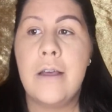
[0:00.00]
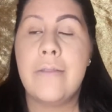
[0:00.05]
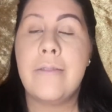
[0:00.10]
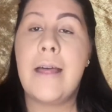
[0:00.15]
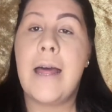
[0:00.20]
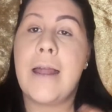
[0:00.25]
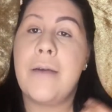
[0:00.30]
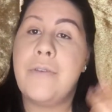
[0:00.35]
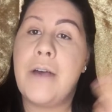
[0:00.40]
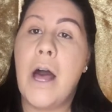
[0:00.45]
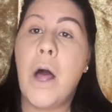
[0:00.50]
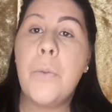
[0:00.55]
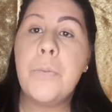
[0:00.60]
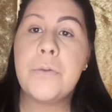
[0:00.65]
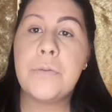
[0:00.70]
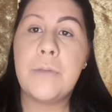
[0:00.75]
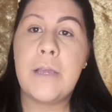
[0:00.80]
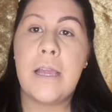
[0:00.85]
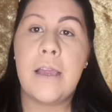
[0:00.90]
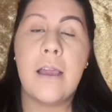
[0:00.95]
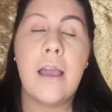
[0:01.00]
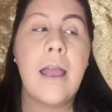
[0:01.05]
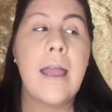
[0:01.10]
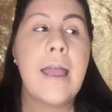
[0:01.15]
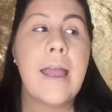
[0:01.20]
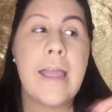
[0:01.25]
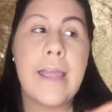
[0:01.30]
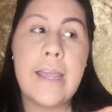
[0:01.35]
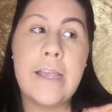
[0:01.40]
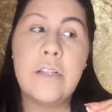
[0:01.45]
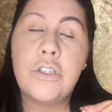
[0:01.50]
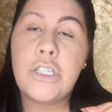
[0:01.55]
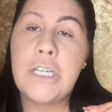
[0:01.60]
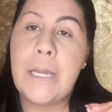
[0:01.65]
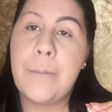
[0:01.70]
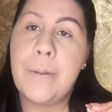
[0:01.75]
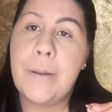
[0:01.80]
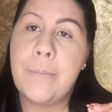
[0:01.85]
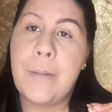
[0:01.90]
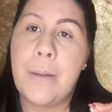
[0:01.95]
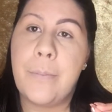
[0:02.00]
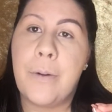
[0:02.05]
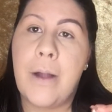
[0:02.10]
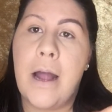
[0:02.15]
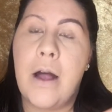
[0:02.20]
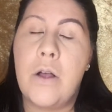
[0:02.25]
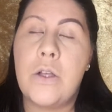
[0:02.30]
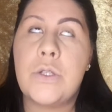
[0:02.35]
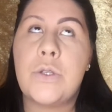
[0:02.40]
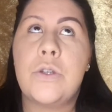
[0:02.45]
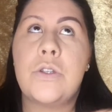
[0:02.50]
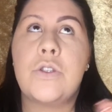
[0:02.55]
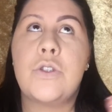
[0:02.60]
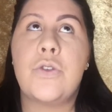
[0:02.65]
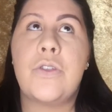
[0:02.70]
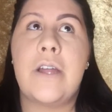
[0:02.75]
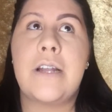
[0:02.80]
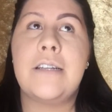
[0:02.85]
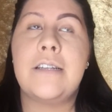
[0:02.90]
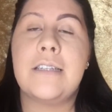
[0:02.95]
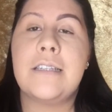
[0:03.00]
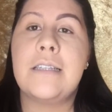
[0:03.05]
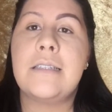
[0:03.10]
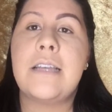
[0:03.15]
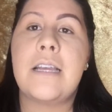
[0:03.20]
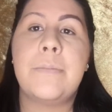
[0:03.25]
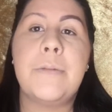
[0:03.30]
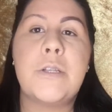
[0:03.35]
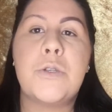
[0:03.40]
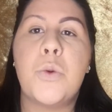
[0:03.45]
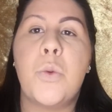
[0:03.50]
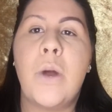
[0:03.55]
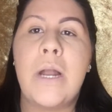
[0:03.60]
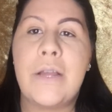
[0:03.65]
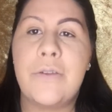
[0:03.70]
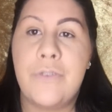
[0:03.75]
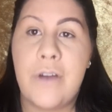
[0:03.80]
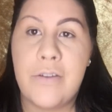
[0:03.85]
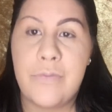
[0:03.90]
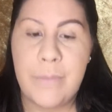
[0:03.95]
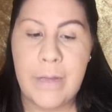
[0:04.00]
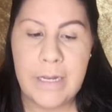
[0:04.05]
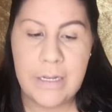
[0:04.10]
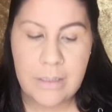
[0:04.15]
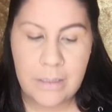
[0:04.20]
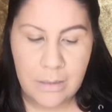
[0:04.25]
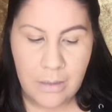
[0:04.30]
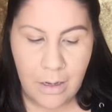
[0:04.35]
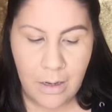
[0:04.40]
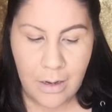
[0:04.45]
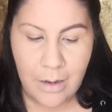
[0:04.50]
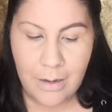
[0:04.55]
that have helped me in shaping my brows so that it doesn't take me 25 minutes